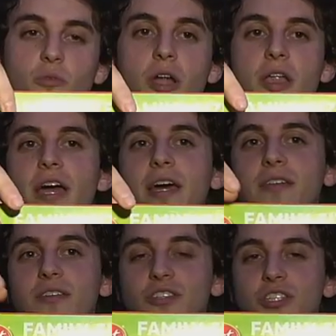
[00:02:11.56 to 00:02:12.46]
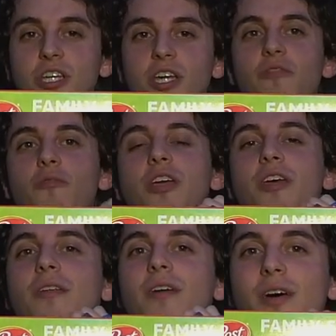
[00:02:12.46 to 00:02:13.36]
one. And see if we
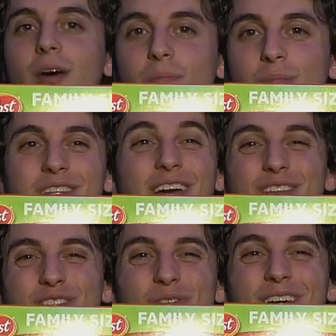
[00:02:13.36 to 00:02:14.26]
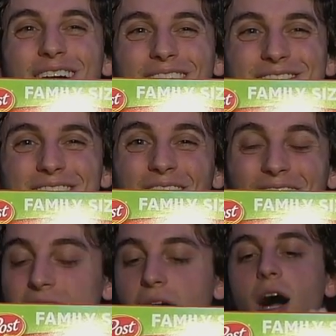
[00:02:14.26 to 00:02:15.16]
can put that into a cocktail
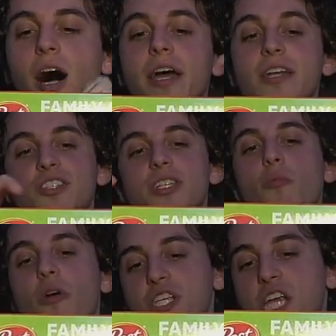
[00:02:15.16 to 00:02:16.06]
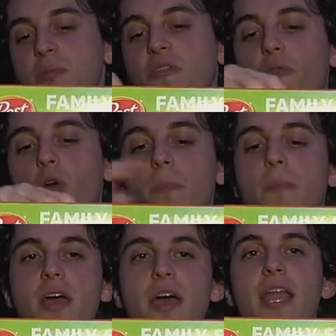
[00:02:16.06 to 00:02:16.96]
uh, in some way, shape, or form.
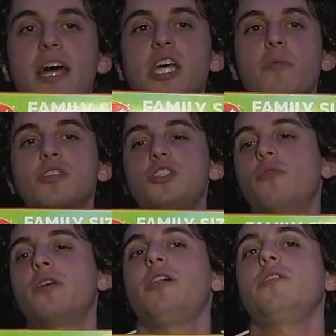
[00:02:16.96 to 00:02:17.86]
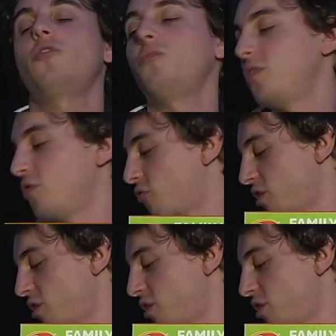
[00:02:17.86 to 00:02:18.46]
And as I was doing a little bit of